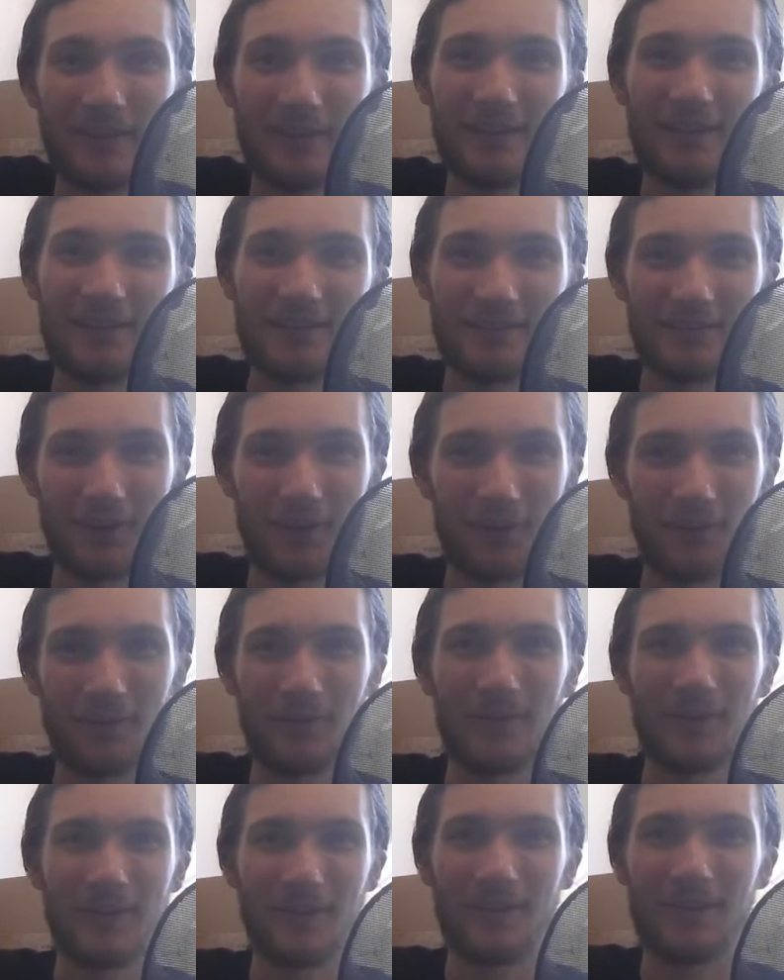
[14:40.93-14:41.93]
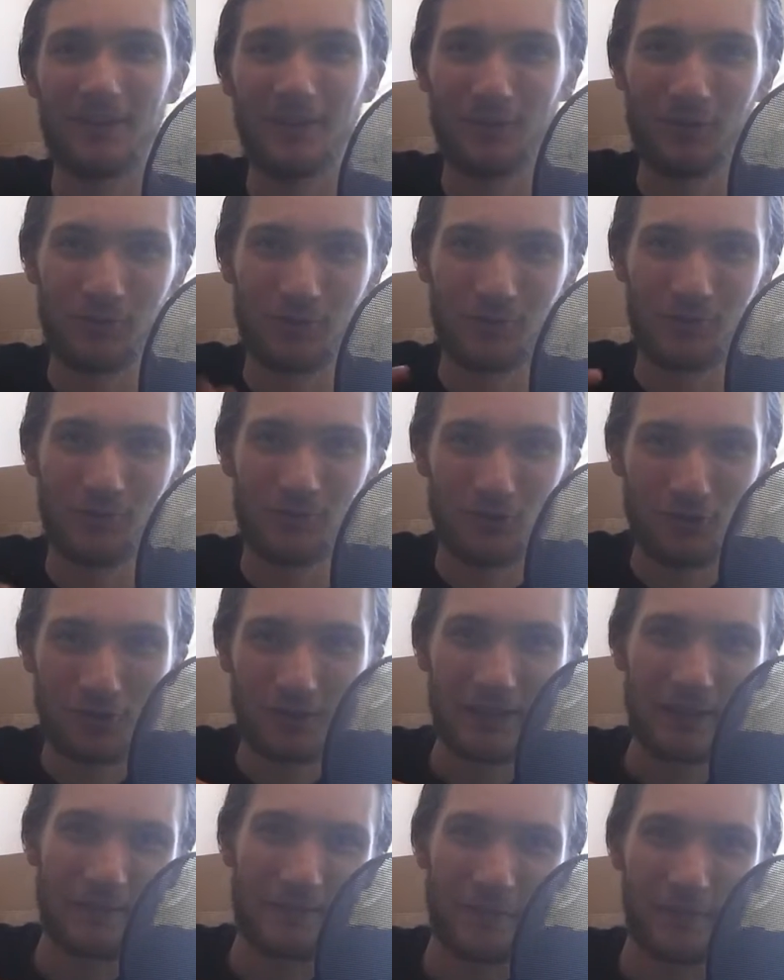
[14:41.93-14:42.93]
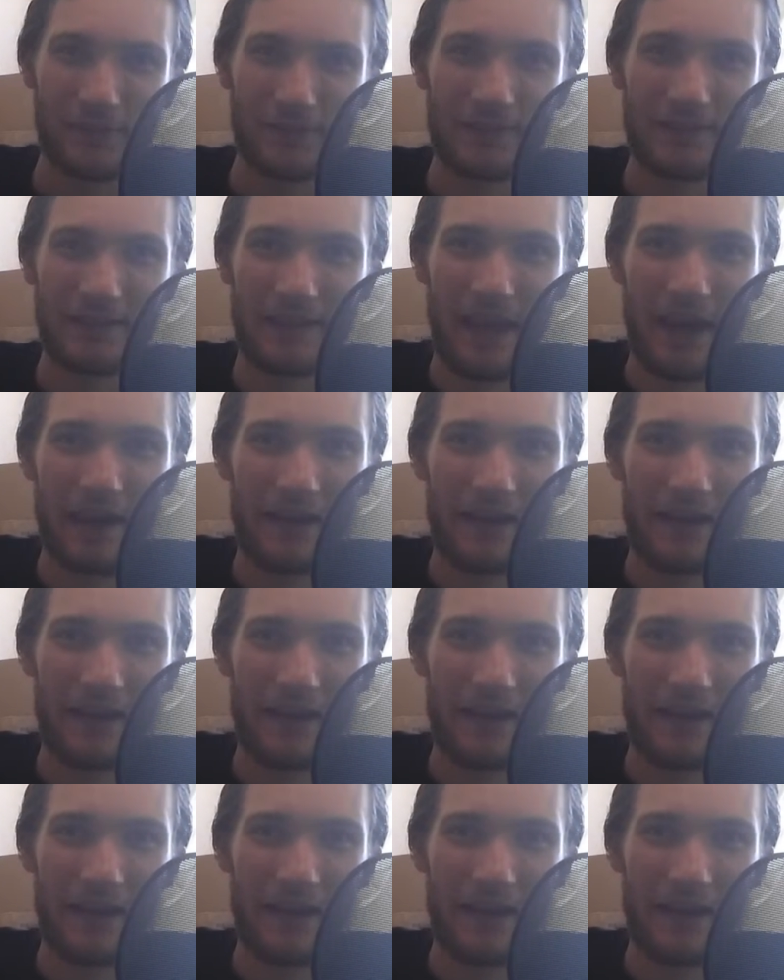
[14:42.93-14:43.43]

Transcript: So looking forward to that.